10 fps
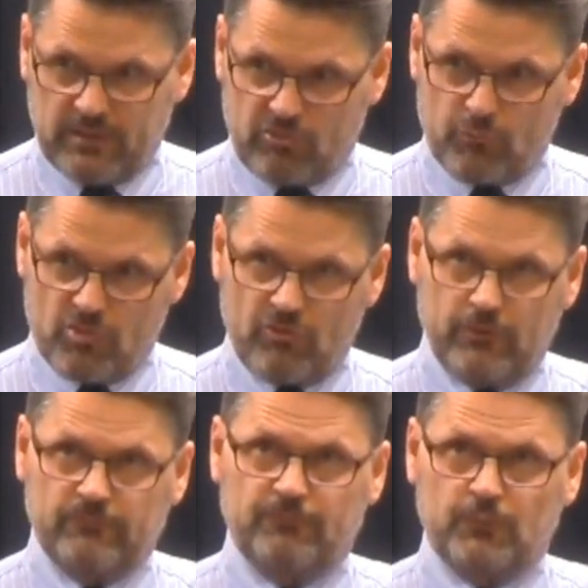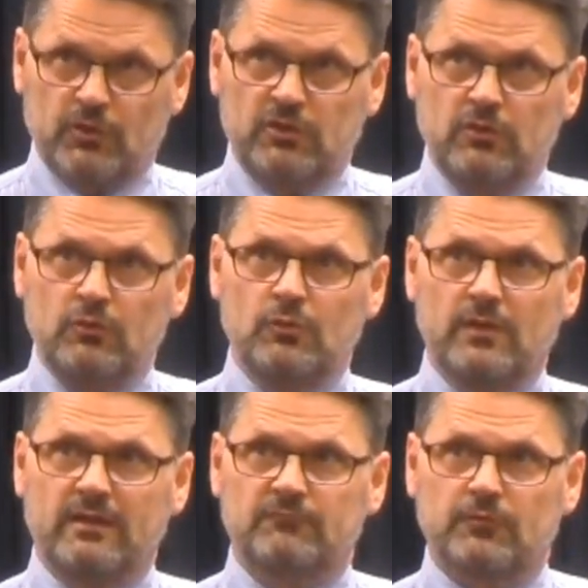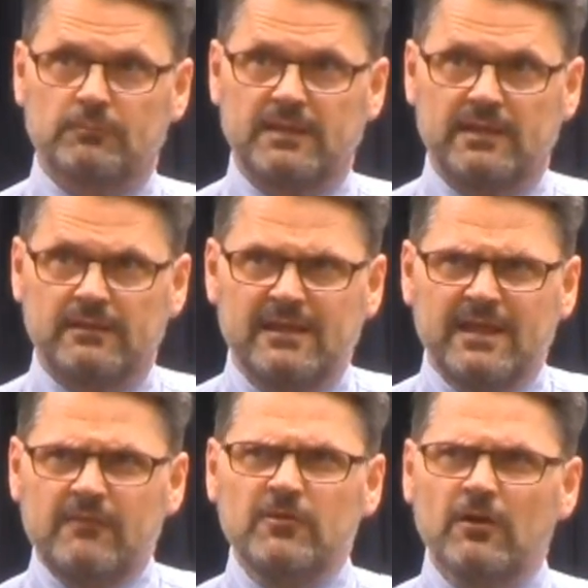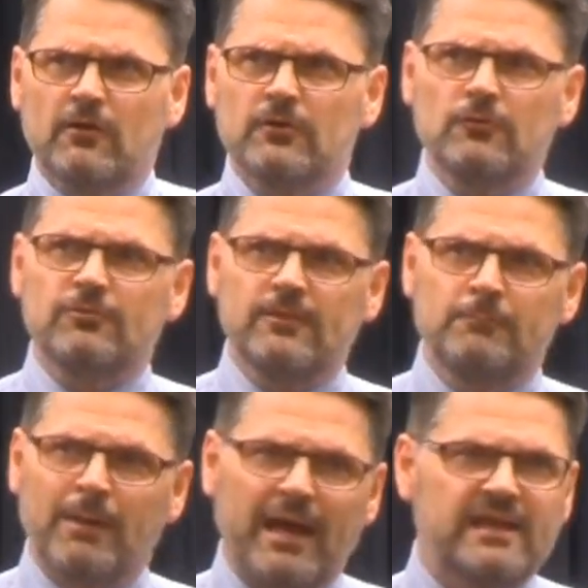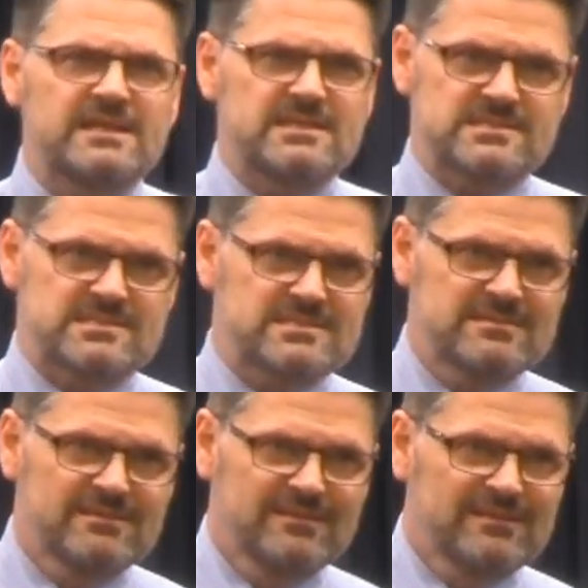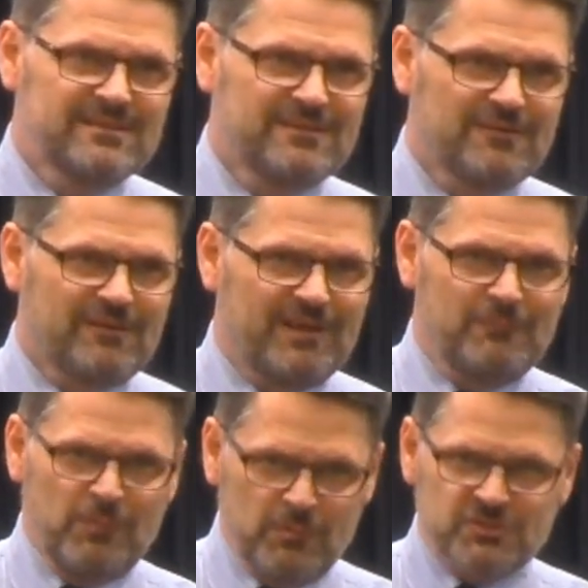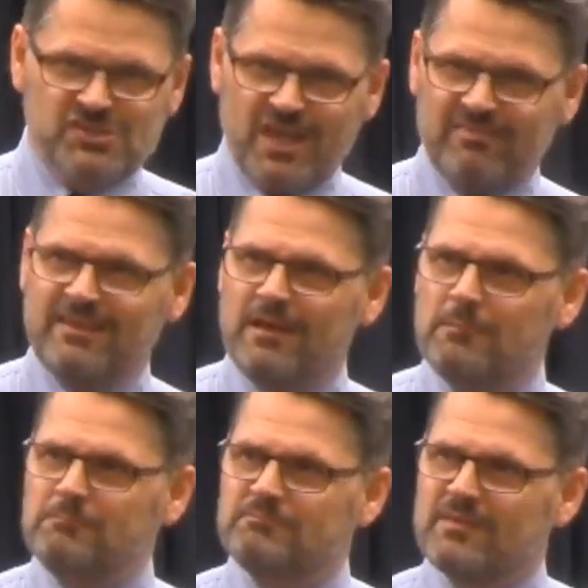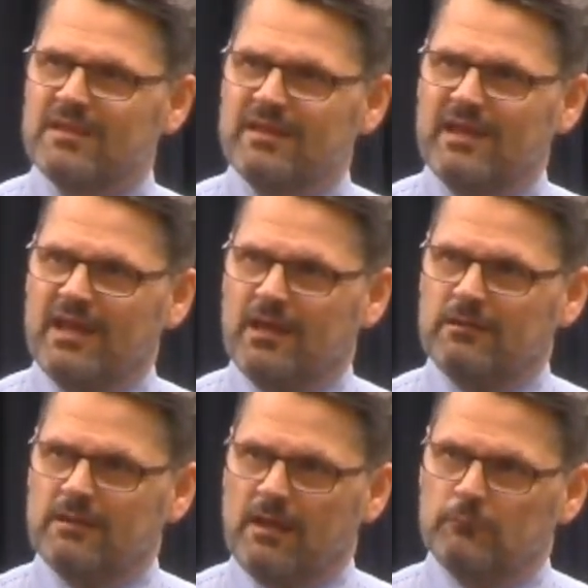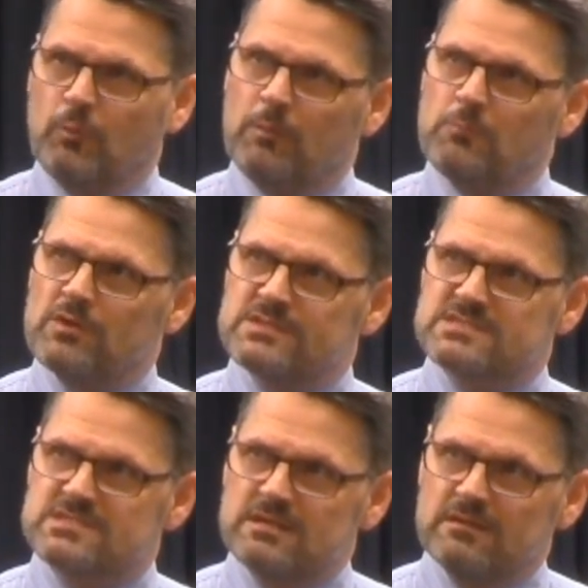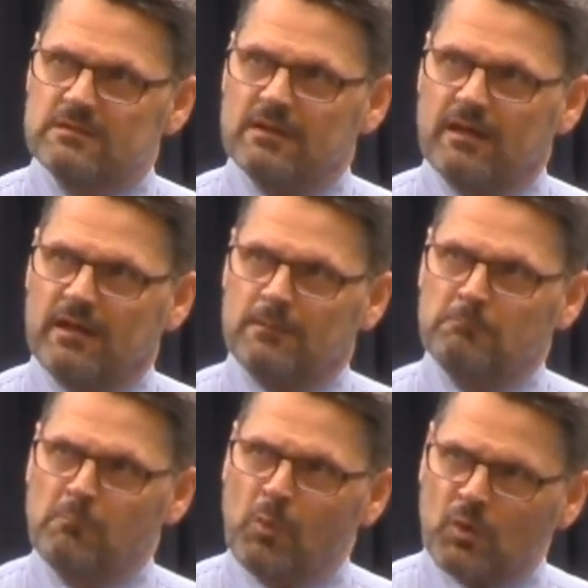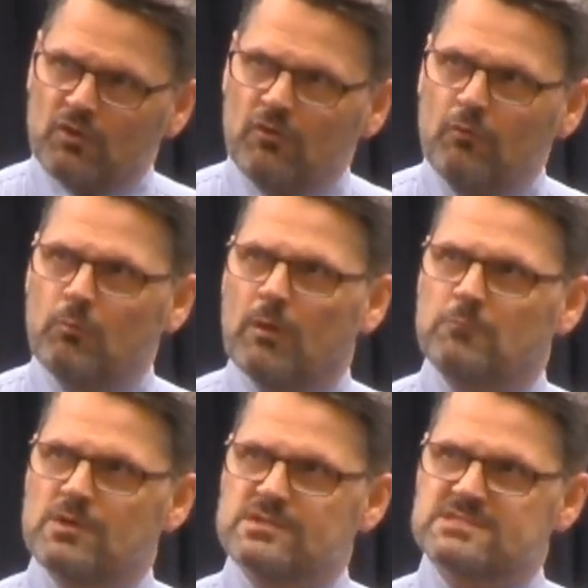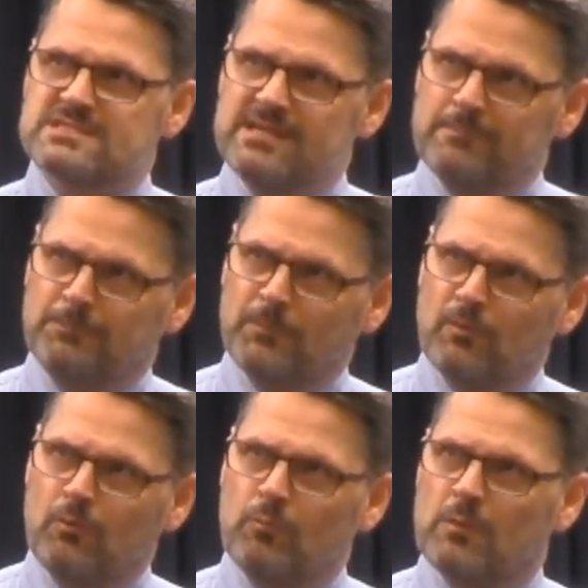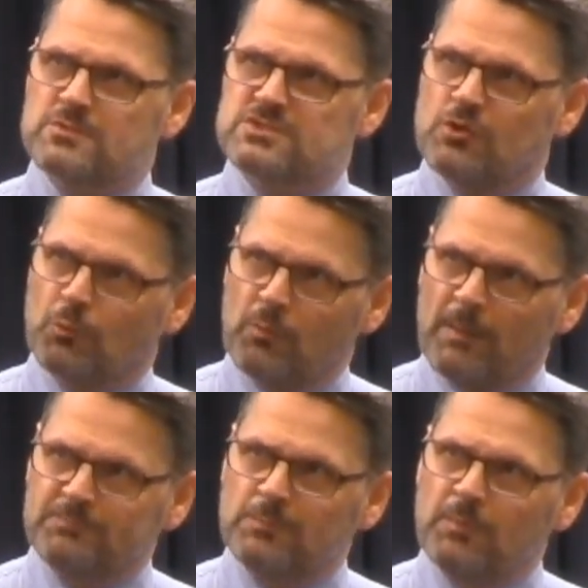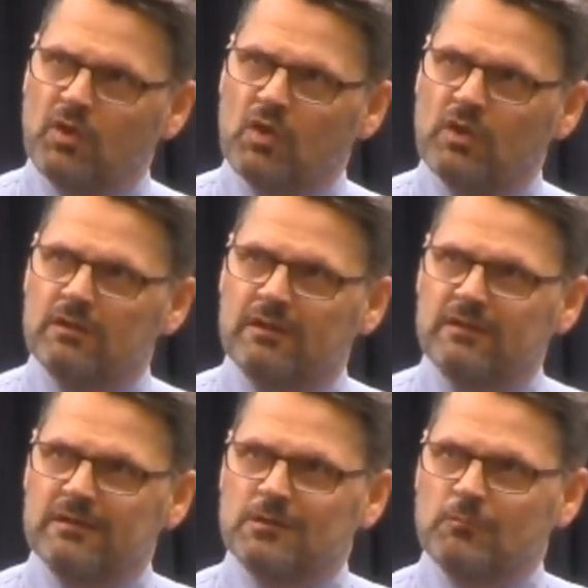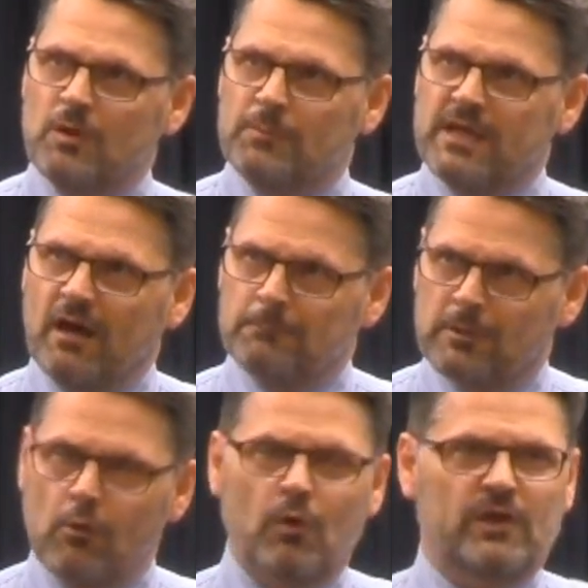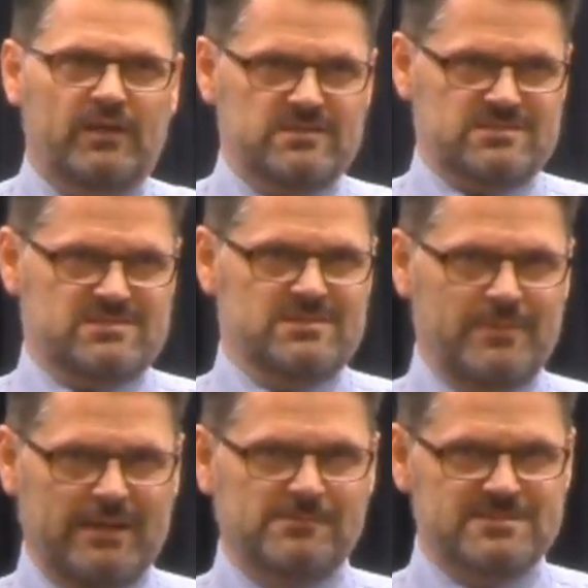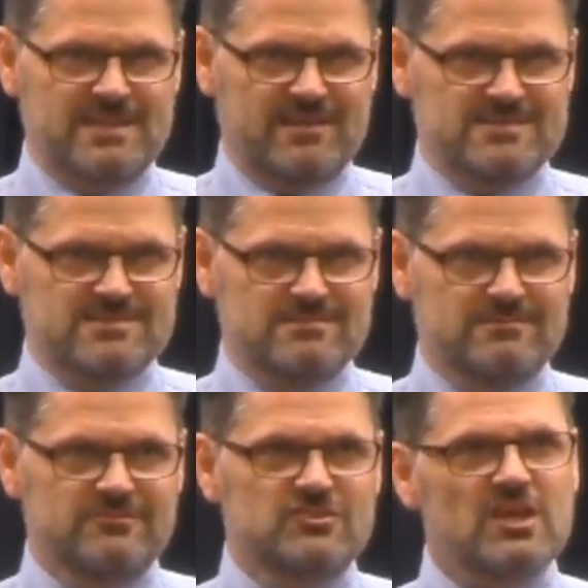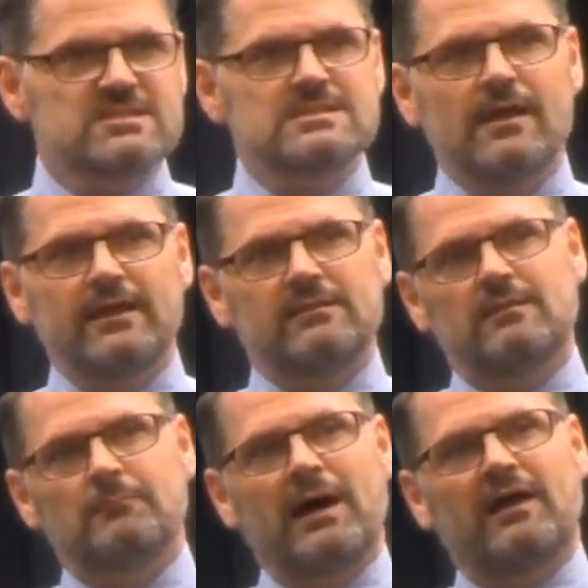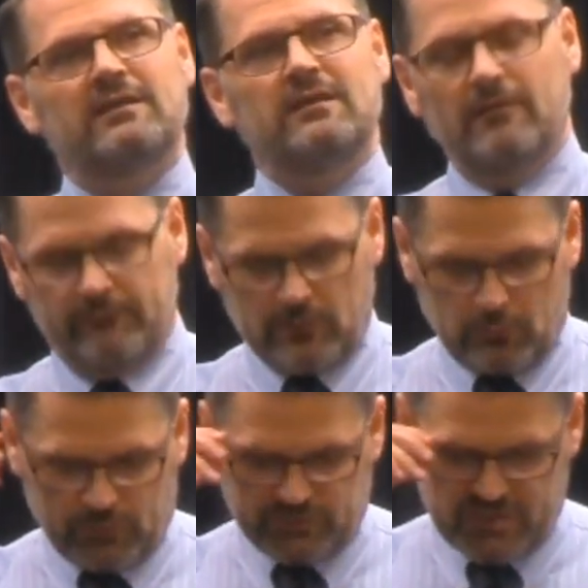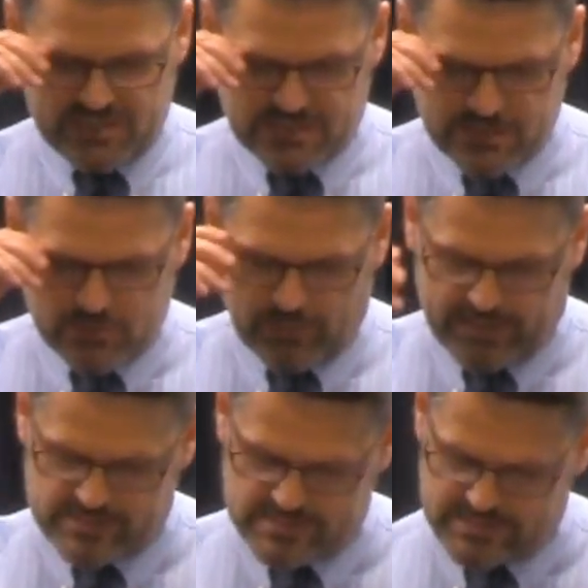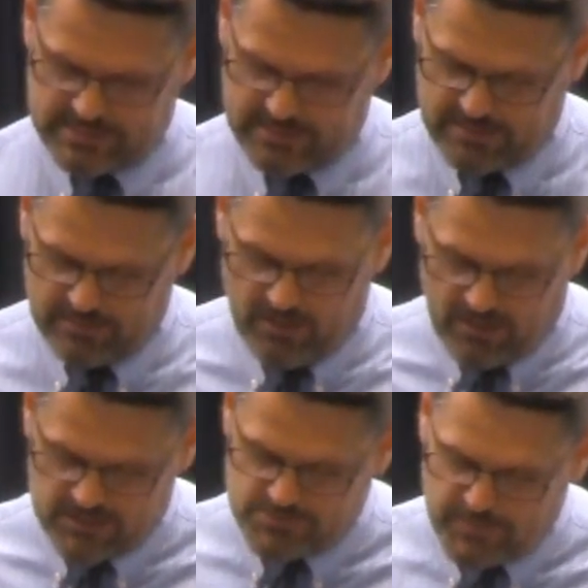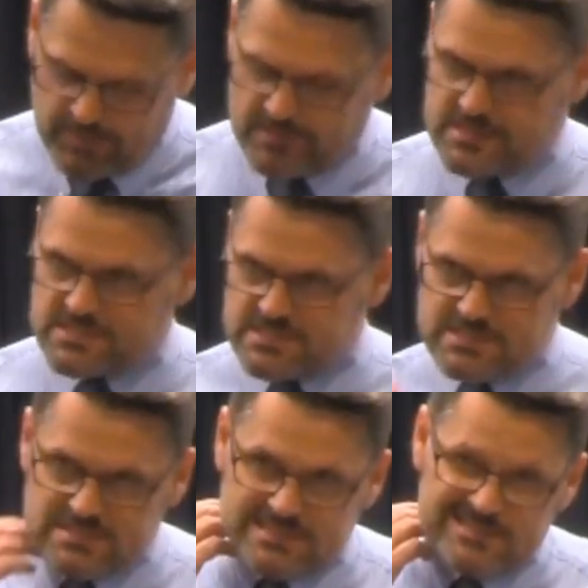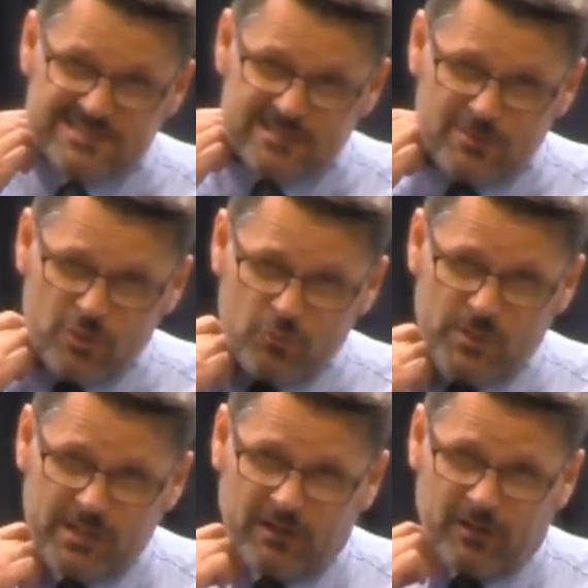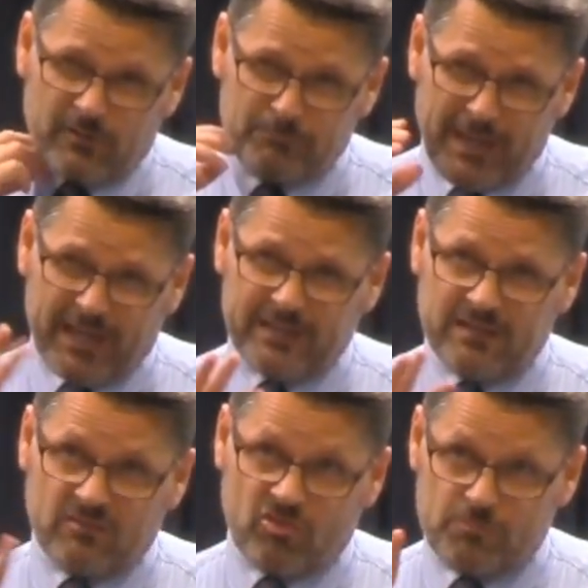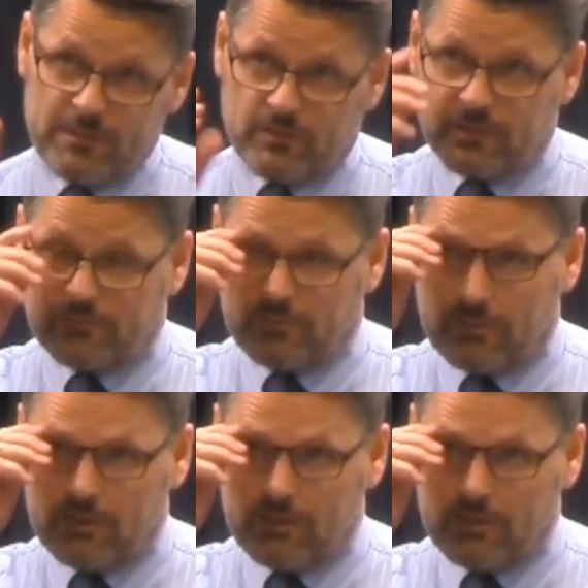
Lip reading: that's reserved for you and for me. Even our earthly bodies, right? We will shed them. And what was mortal, what was temporal, what was corruptible will become glorious, the Bible says. Just like the body of the Lord Jesus Christ. Our spirits, who we are, body and spirit,